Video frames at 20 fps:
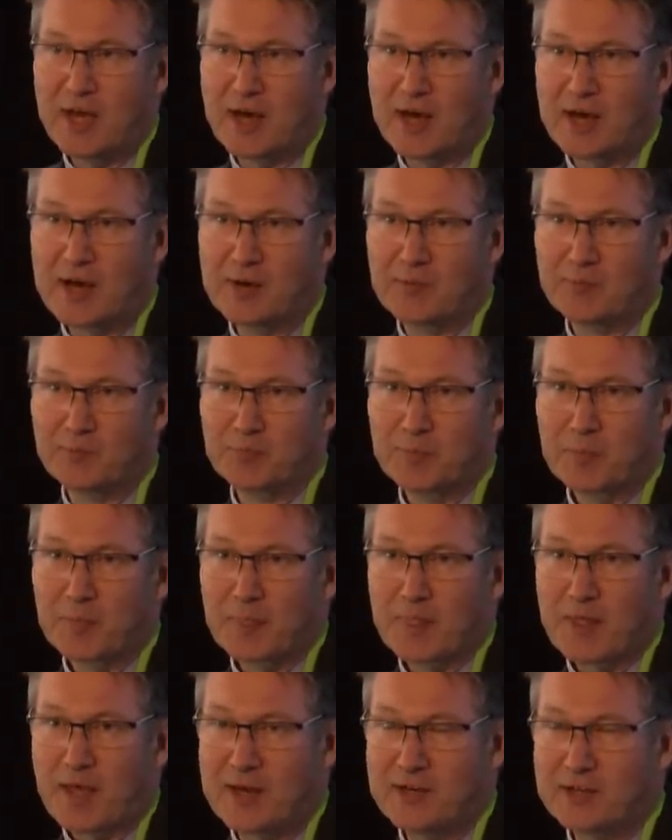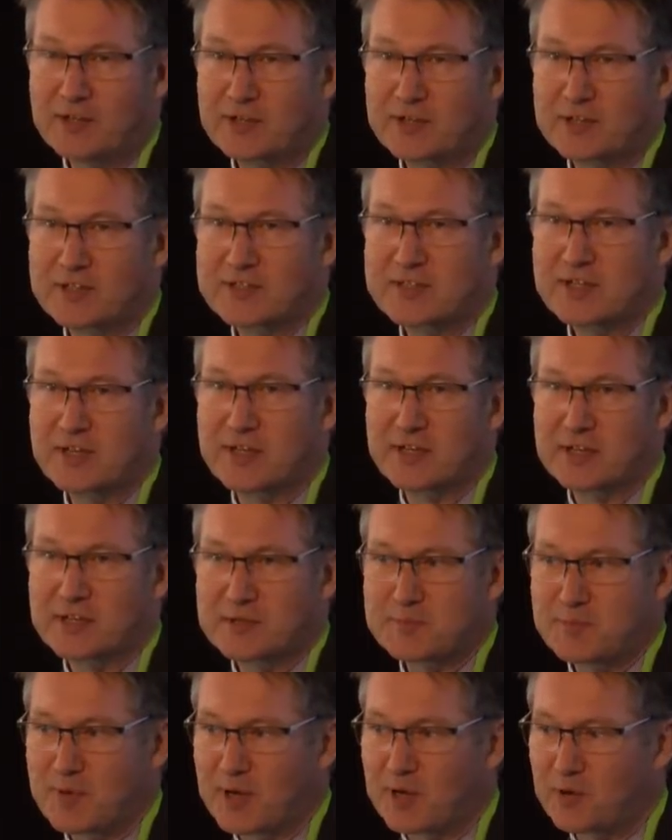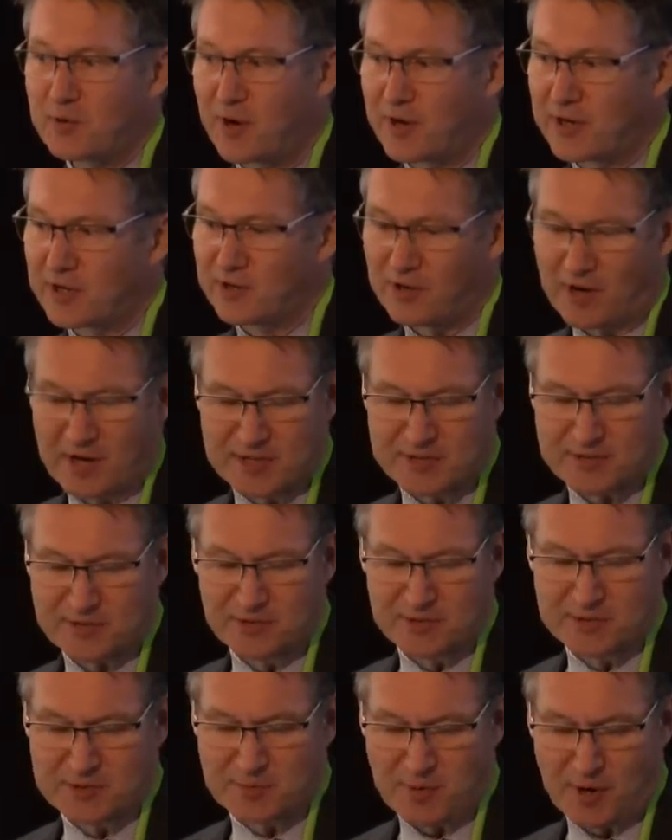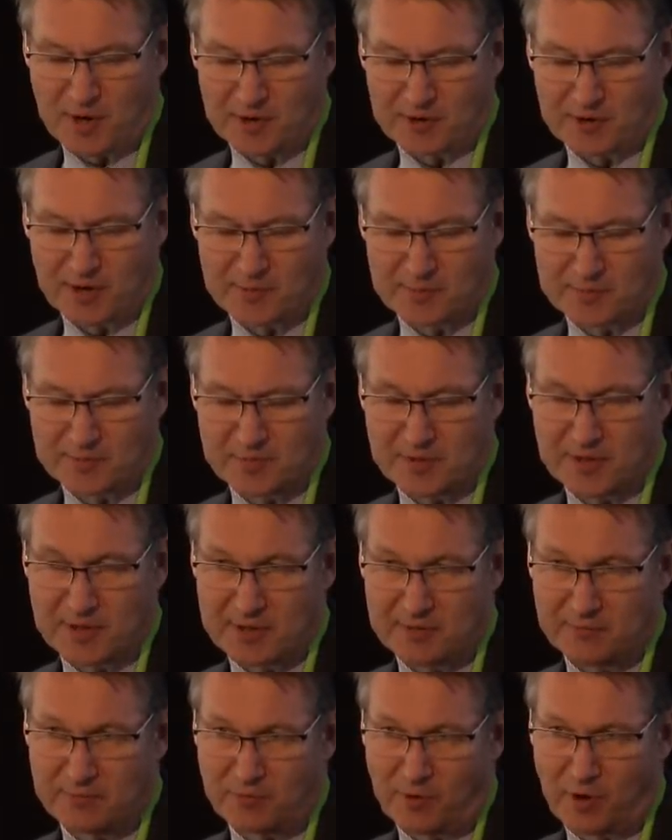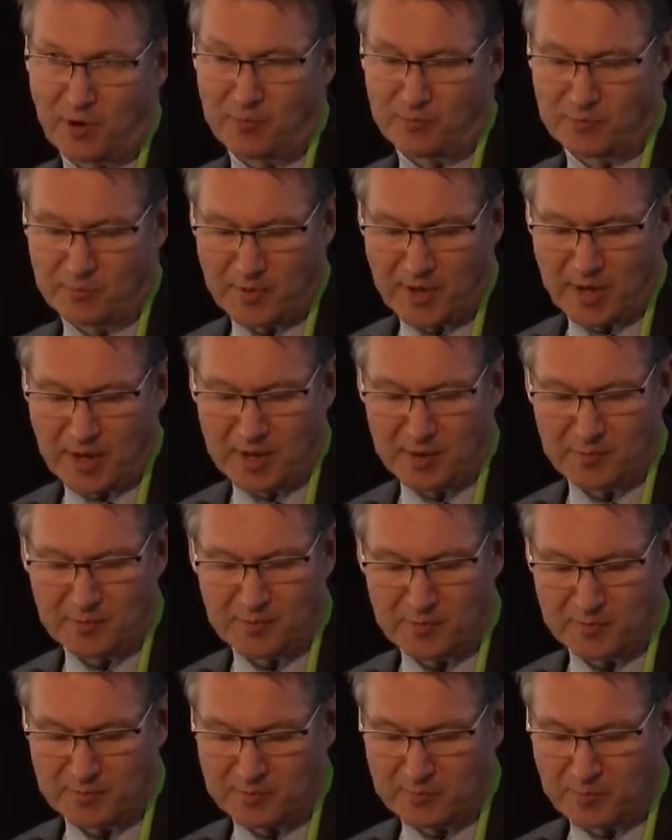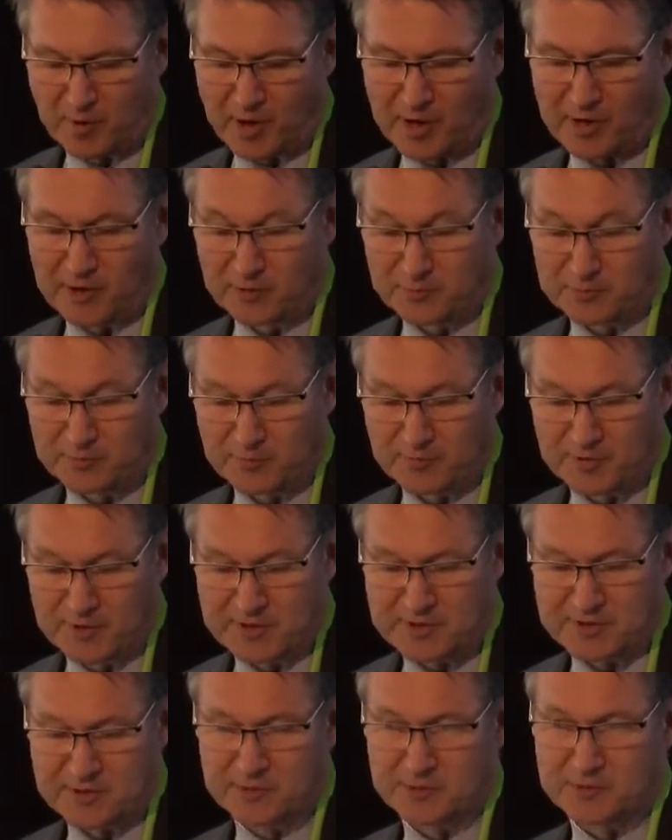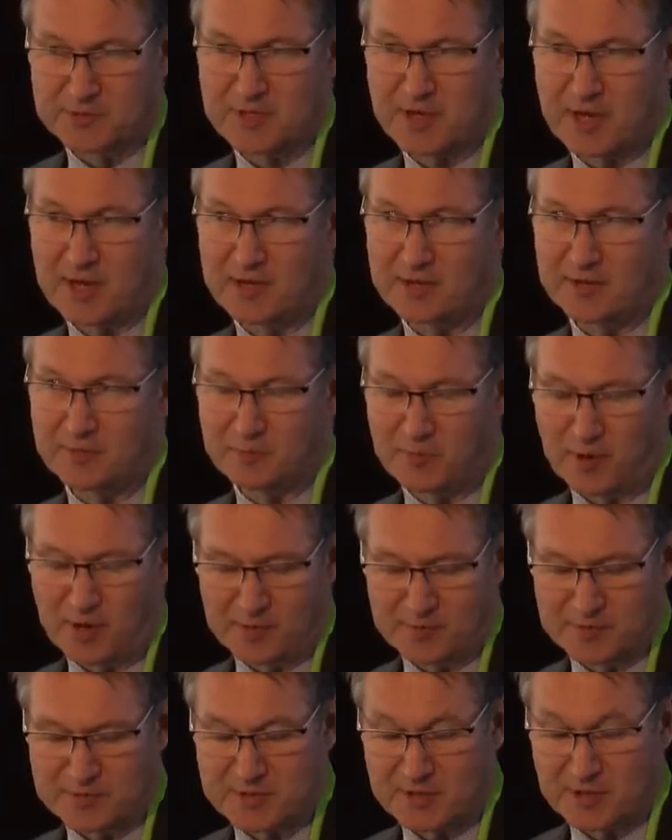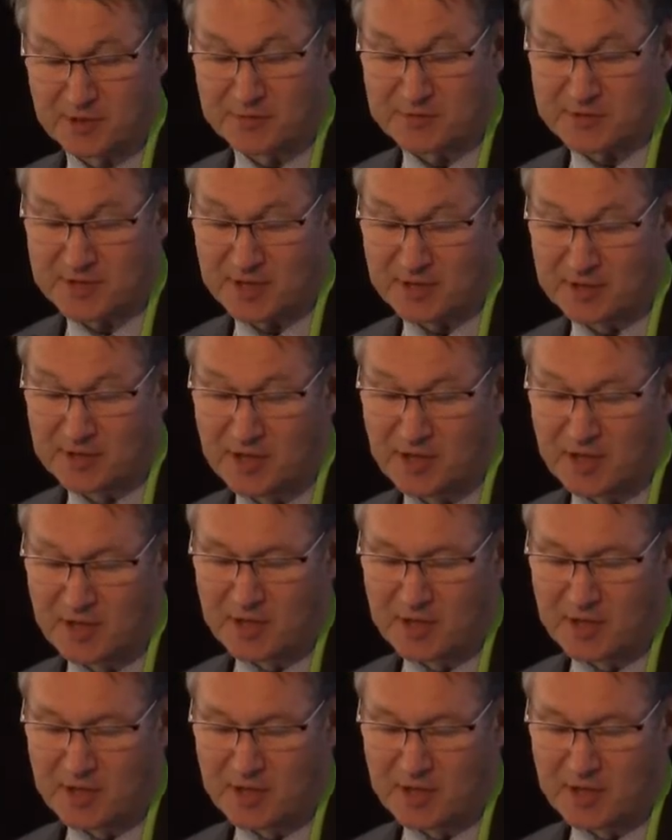Um, and you can see it as being quite a grassroots program led from um, by health professionals and by themselves and